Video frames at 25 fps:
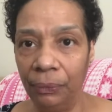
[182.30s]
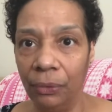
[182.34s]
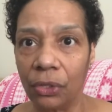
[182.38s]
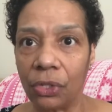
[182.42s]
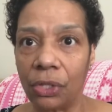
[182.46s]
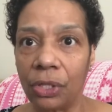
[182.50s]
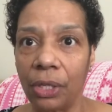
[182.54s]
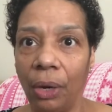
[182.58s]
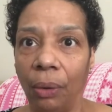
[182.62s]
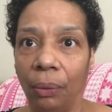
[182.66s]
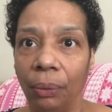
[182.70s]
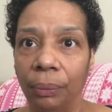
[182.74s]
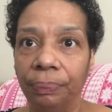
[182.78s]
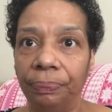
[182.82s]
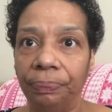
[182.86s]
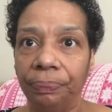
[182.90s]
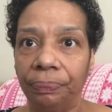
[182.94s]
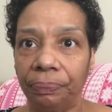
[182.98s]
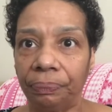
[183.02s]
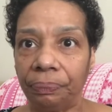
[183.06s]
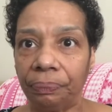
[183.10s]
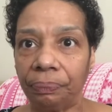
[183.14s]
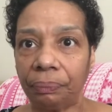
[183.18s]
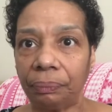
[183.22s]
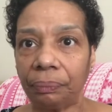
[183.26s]
So
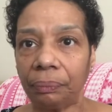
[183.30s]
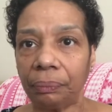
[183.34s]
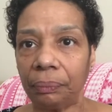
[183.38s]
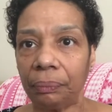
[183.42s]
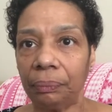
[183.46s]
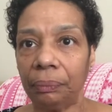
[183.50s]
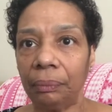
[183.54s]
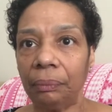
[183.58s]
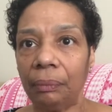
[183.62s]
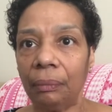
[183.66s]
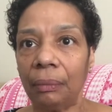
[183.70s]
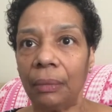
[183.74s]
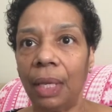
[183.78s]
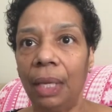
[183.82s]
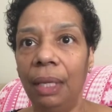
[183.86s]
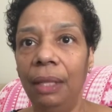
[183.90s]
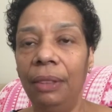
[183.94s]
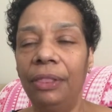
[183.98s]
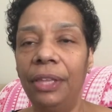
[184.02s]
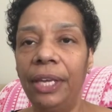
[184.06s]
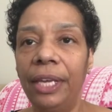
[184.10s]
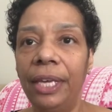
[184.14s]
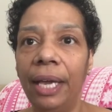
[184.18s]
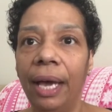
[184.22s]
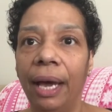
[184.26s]

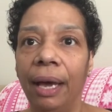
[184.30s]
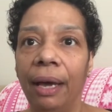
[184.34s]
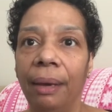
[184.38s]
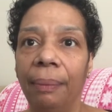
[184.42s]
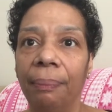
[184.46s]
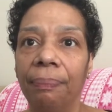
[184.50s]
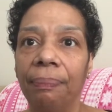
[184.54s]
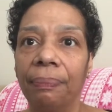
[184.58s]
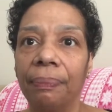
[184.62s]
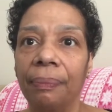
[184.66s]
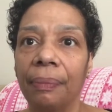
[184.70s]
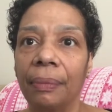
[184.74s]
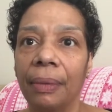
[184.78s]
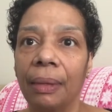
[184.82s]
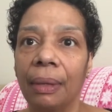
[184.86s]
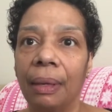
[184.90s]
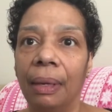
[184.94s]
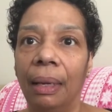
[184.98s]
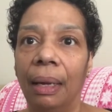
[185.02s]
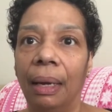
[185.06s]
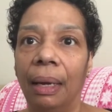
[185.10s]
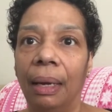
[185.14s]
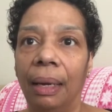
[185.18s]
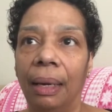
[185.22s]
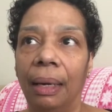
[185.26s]
the
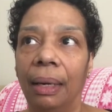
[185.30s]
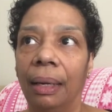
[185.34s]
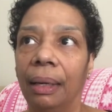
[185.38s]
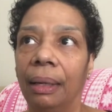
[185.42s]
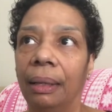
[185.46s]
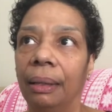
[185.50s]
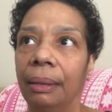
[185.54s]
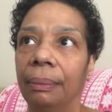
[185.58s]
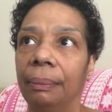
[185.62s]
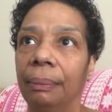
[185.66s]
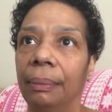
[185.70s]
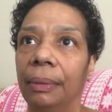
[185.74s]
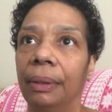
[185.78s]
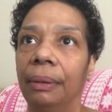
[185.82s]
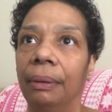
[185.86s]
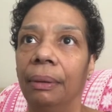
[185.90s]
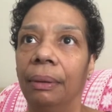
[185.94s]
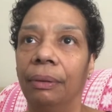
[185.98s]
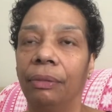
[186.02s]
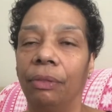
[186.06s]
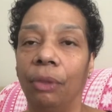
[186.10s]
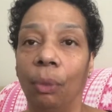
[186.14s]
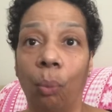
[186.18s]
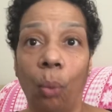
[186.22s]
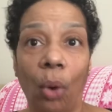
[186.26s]

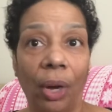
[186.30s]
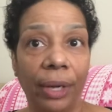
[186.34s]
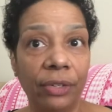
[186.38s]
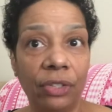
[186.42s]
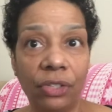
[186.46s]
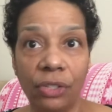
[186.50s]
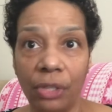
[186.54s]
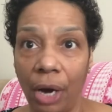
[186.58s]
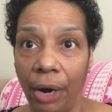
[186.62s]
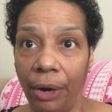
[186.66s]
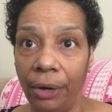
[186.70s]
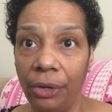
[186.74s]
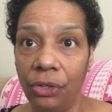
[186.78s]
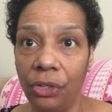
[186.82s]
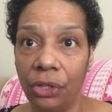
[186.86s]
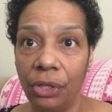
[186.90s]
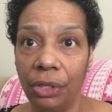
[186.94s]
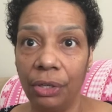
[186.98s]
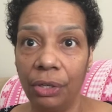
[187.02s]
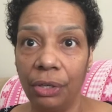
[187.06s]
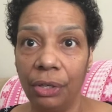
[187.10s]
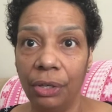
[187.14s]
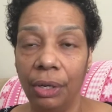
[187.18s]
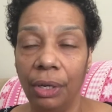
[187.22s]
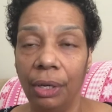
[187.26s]
one starch,
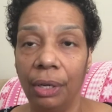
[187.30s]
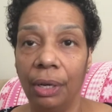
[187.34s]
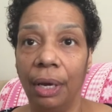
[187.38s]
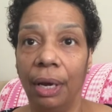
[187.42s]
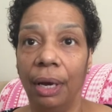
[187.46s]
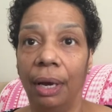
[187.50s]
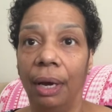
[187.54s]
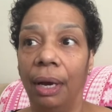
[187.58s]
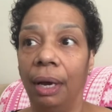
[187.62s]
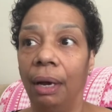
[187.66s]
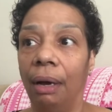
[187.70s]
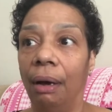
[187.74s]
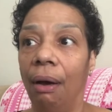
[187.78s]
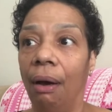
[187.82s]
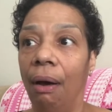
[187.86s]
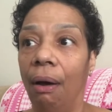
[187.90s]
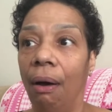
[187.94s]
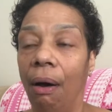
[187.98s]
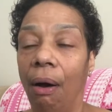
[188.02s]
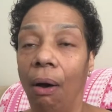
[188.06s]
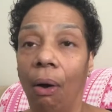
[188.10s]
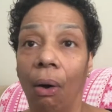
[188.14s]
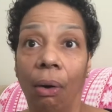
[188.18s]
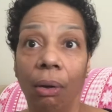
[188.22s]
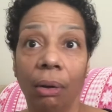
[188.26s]

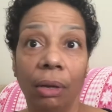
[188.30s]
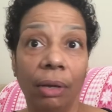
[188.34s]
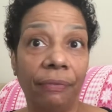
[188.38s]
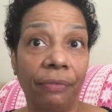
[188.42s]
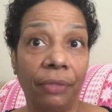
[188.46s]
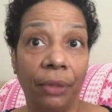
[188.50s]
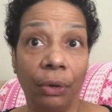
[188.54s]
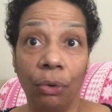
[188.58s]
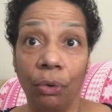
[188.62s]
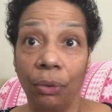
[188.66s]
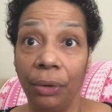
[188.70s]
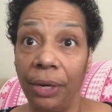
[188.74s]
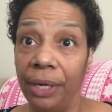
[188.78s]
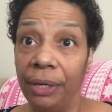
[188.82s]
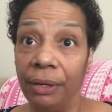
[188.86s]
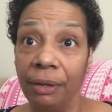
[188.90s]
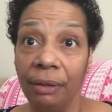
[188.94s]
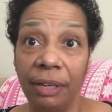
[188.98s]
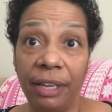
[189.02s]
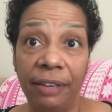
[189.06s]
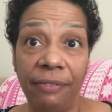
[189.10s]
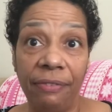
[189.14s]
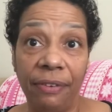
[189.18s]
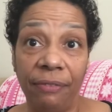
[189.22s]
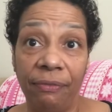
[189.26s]
all of the green
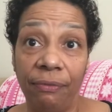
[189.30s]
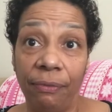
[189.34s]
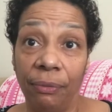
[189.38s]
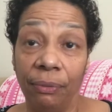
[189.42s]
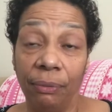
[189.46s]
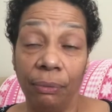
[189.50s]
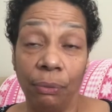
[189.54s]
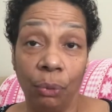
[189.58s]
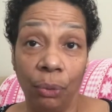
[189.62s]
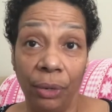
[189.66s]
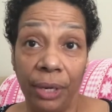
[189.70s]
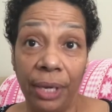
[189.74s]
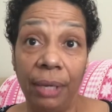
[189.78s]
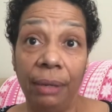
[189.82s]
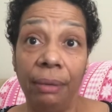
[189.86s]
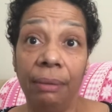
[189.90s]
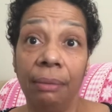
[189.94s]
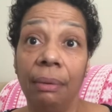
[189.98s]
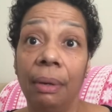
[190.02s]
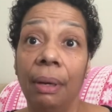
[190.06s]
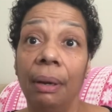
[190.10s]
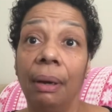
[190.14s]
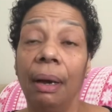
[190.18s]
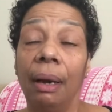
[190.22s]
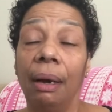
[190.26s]
and leafy
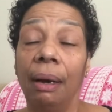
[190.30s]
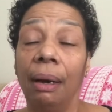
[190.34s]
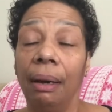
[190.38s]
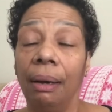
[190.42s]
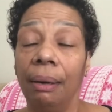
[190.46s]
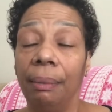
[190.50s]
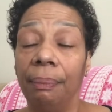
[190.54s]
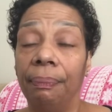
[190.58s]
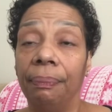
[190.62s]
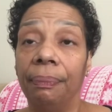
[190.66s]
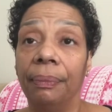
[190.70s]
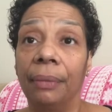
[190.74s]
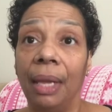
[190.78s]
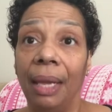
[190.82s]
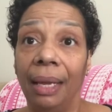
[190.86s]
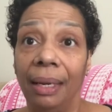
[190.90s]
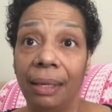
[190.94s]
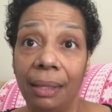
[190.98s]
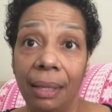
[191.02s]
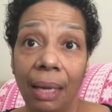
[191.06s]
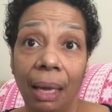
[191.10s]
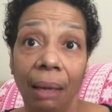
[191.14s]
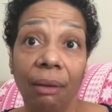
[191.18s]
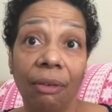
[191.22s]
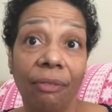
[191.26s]

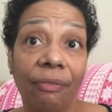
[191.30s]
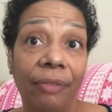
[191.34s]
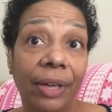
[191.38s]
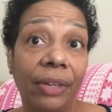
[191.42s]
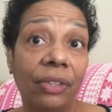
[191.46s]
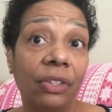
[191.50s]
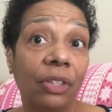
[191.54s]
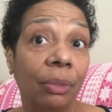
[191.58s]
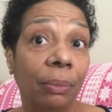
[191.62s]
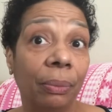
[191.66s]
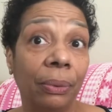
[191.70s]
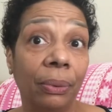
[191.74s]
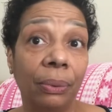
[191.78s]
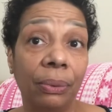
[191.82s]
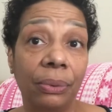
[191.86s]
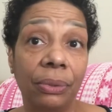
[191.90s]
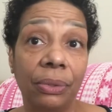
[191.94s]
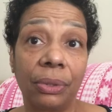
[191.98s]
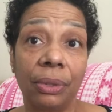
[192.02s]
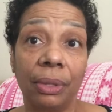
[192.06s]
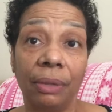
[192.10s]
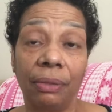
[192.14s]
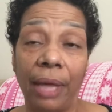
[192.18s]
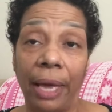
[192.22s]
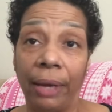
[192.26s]
and yellow
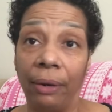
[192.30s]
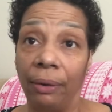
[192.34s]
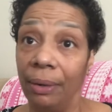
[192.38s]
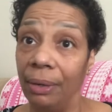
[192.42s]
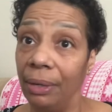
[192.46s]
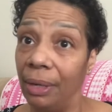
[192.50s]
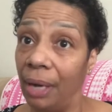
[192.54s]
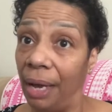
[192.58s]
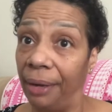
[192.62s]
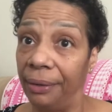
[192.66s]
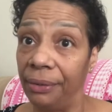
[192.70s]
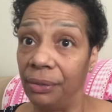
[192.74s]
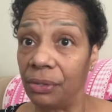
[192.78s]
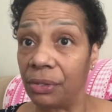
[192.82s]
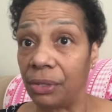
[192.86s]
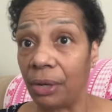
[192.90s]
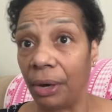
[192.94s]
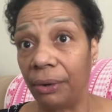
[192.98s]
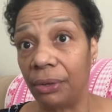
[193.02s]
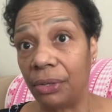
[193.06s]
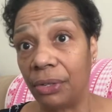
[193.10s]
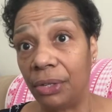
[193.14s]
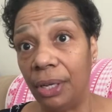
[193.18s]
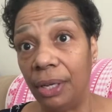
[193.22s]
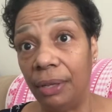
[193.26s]
vegetables that are
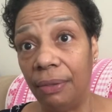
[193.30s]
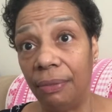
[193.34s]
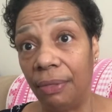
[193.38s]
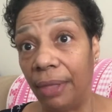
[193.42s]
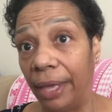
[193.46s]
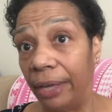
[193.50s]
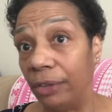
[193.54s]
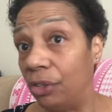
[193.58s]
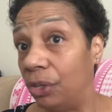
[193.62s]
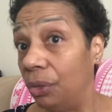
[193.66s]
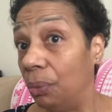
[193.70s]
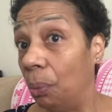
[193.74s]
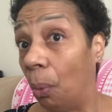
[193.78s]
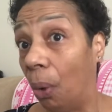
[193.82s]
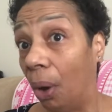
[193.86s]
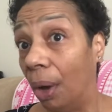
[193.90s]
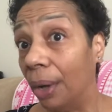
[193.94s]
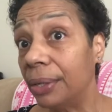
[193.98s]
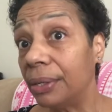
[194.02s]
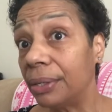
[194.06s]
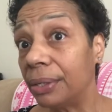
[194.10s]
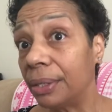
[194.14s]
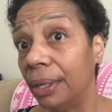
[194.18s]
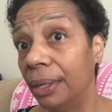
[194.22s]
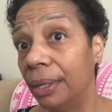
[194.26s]
non-starchy that you
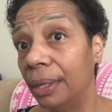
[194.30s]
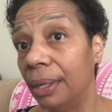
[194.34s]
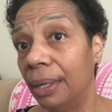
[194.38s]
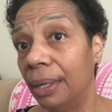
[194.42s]
want.